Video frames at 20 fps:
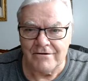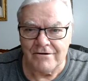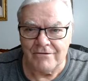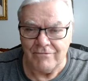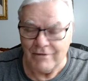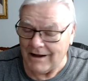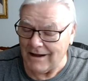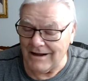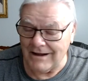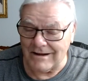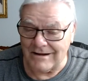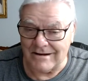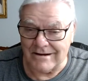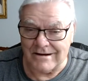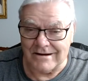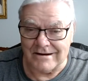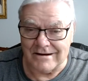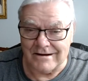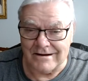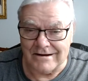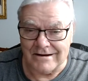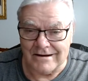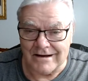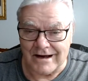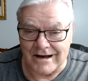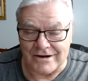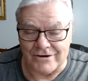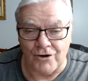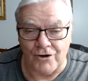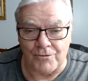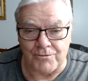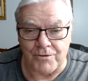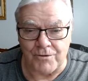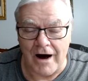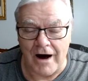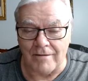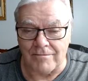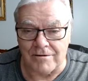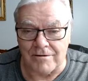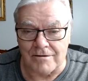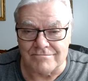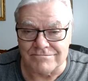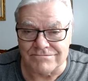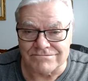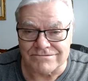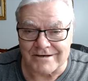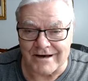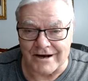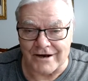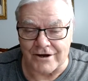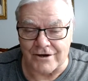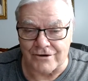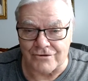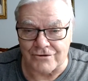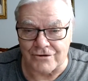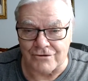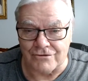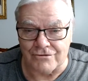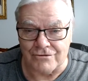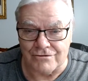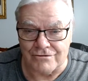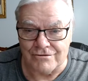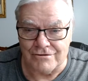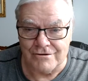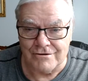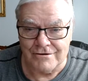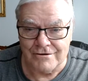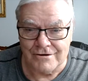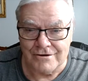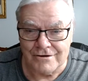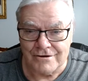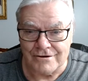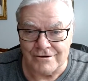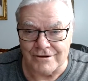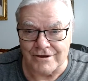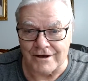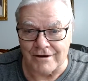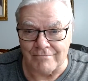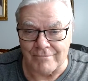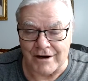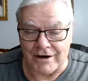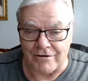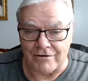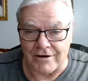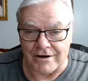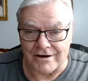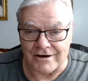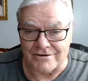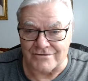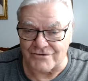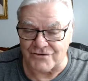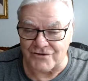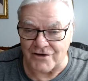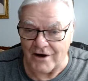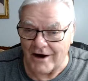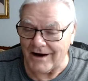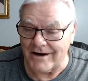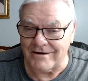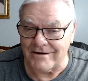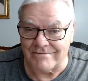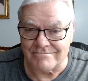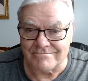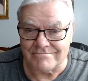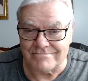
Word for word: Well, I had no problem getting to the American side,